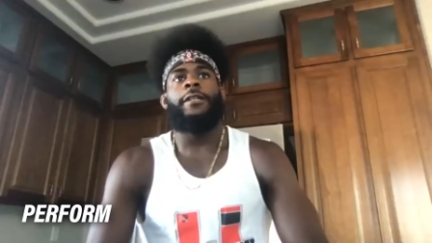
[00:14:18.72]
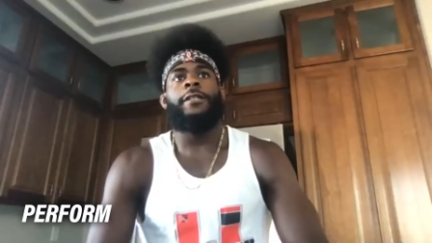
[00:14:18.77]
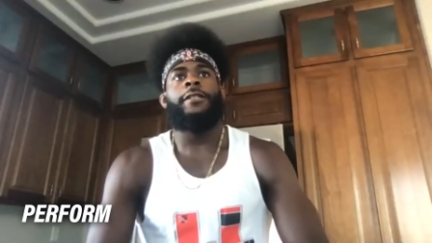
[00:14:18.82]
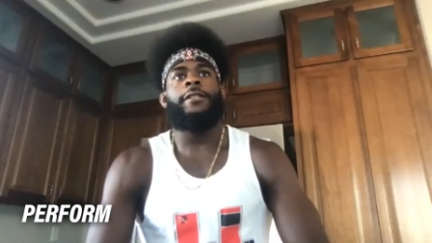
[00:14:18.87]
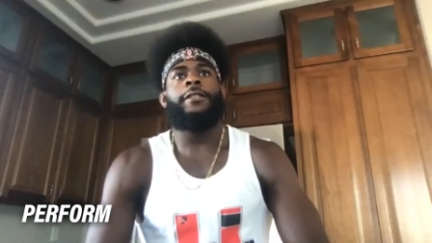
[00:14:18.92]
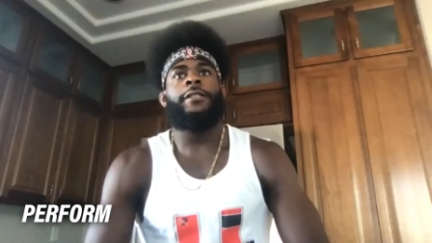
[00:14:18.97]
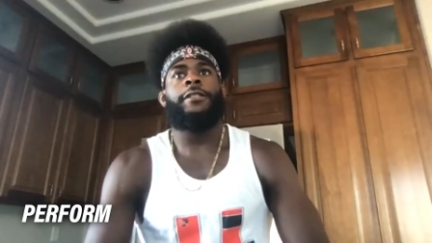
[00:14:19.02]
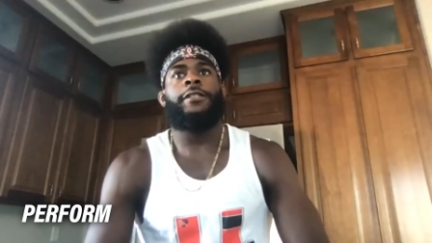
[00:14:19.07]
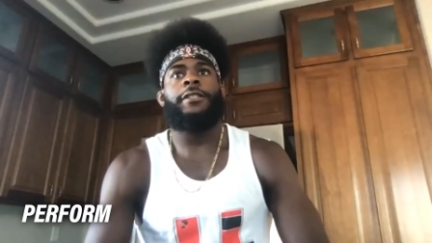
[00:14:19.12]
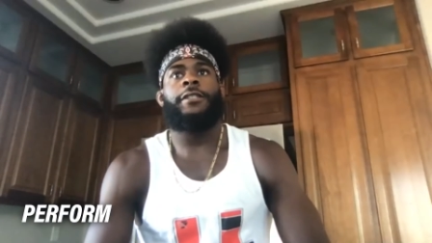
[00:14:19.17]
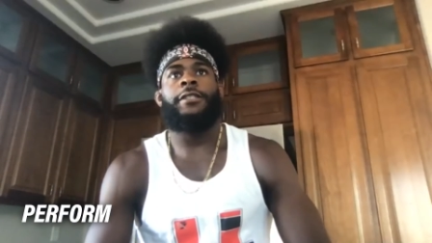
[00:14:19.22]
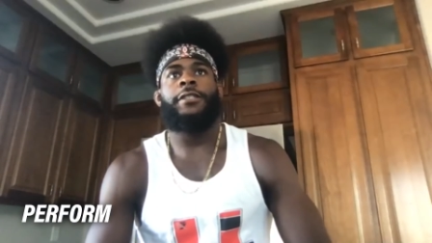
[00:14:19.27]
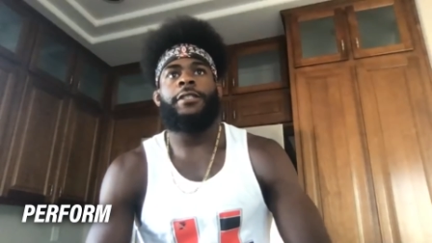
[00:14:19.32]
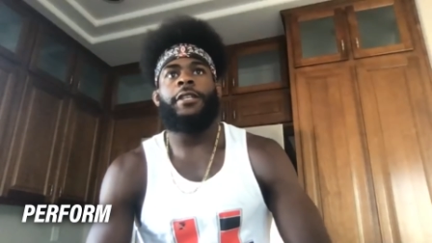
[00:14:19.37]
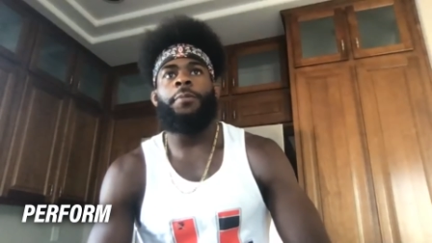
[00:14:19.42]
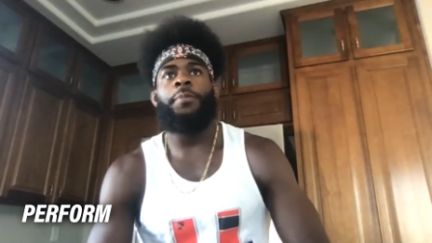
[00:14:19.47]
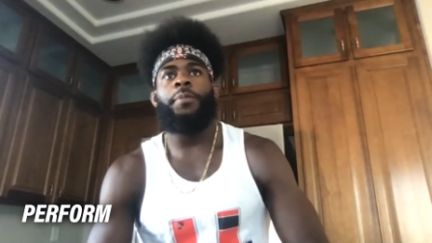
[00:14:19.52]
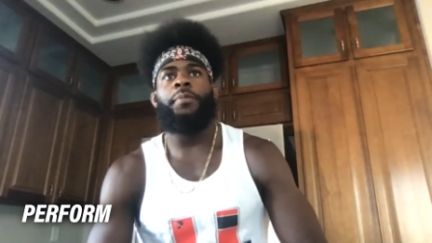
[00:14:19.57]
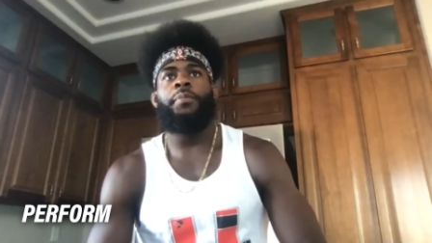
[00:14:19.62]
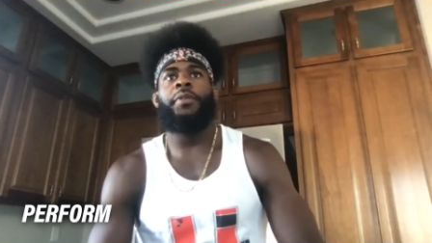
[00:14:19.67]

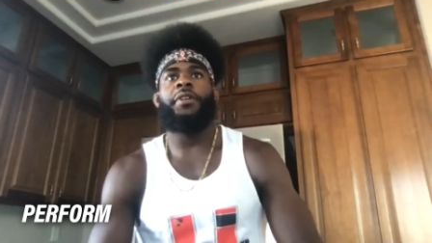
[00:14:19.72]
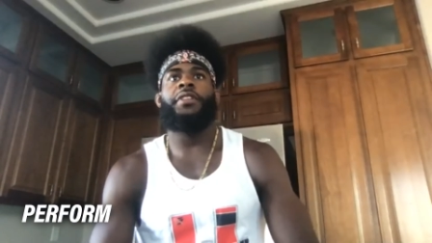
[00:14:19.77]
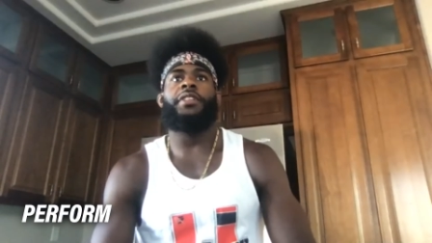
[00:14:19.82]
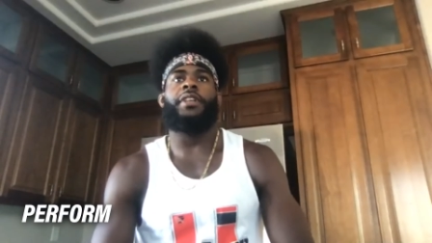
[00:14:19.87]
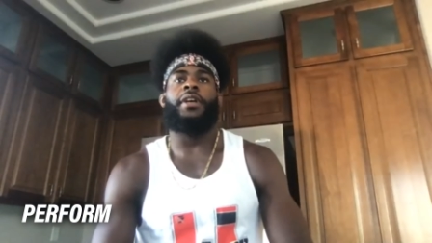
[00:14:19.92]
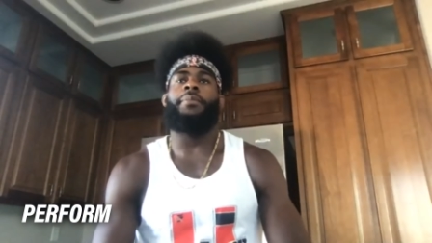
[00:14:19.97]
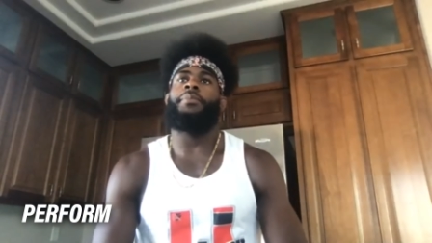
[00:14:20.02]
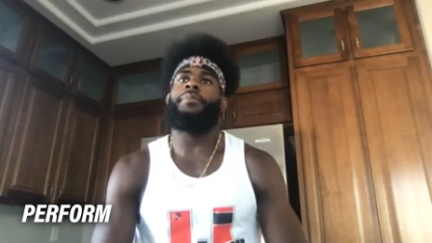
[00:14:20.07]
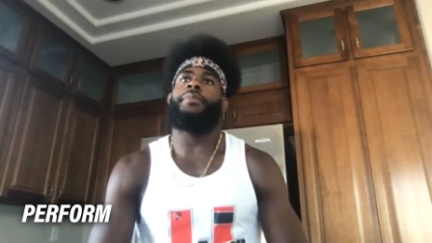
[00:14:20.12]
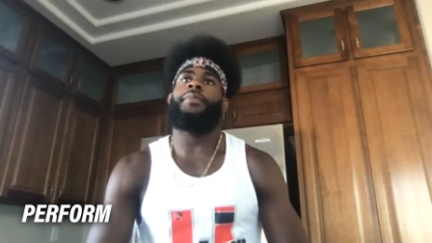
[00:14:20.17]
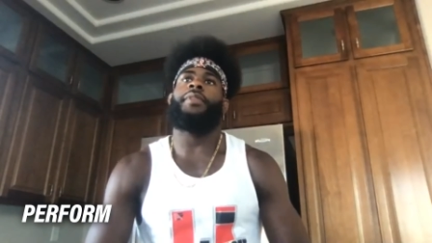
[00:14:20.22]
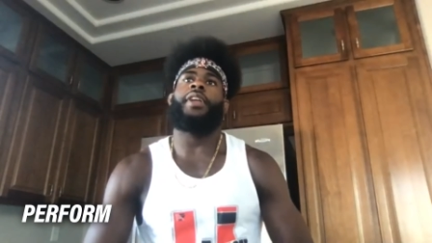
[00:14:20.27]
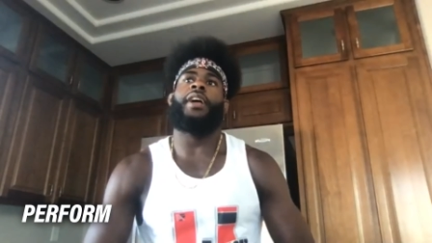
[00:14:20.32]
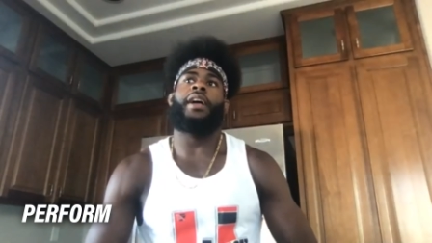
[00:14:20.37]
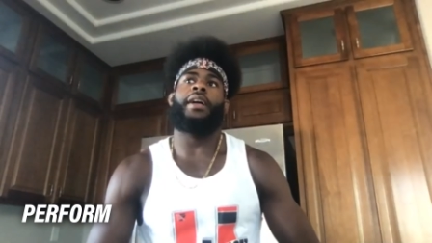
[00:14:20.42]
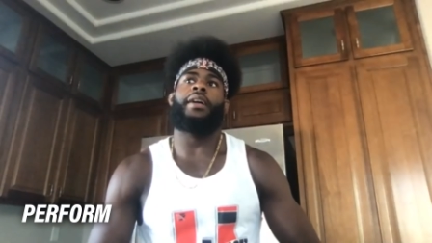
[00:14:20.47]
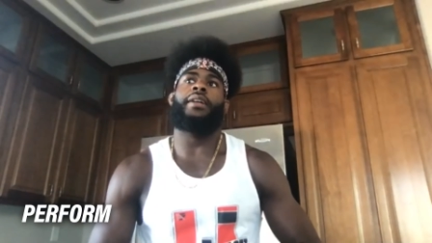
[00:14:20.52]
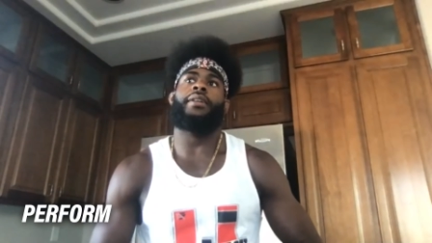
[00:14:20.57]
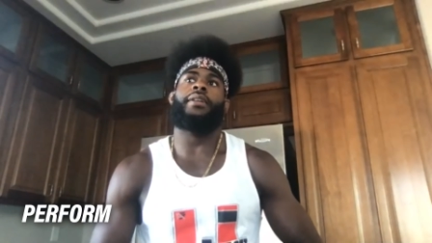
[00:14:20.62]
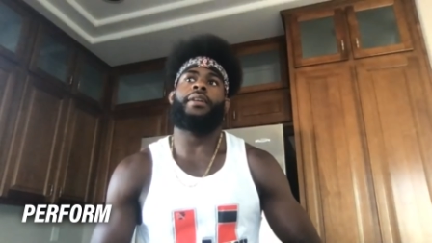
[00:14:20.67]
Supplements,
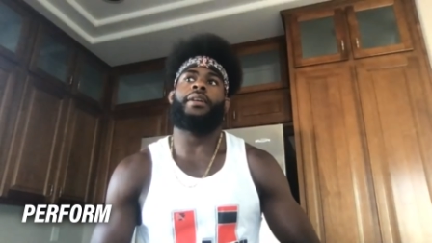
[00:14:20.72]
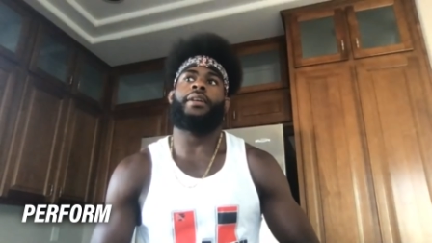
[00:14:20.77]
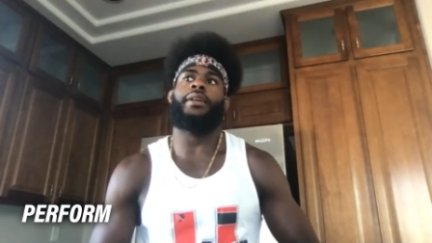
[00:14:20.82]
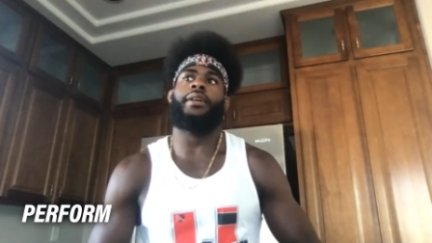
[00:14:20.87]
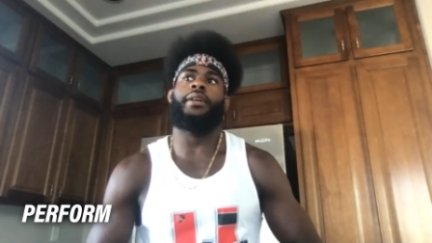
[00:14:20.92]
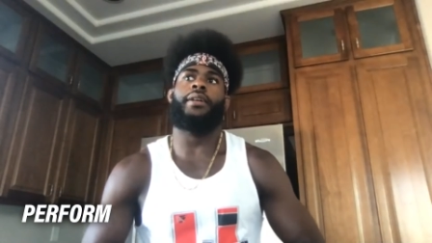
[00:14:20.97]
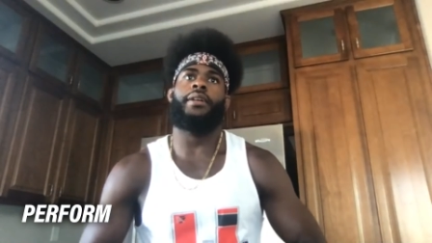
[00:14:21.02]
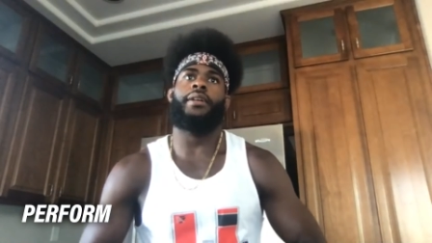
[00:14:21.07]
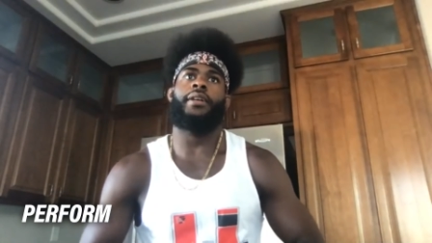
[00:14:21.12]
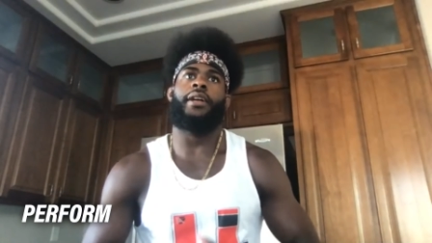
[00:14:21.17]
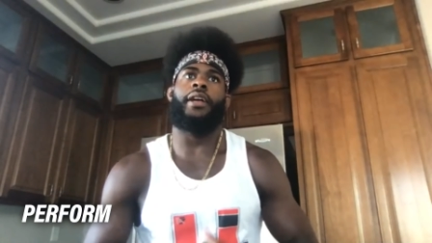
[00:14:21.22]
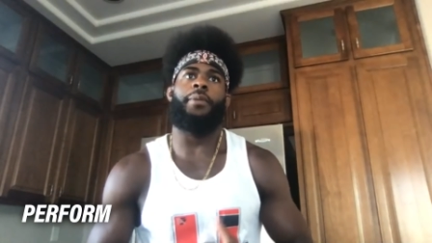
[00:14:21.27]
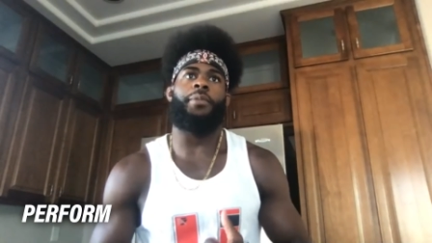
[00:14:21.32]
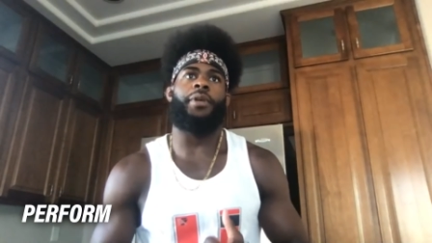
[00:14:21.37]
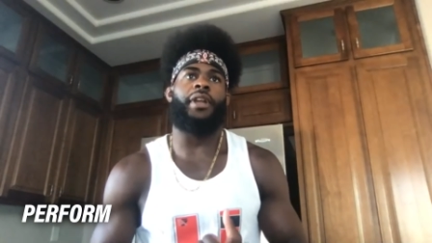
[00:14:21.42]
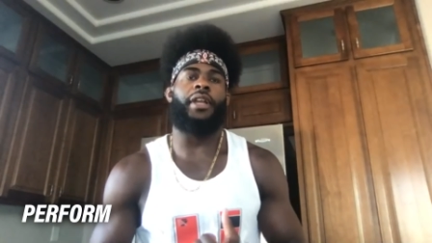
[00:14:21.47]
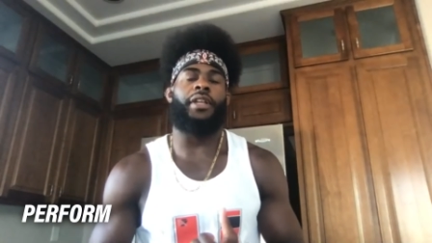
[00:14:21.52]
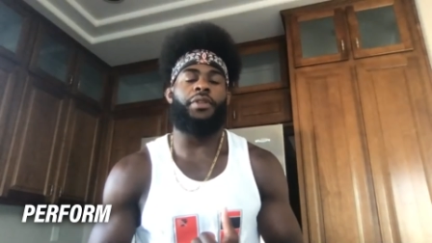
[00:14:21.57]
I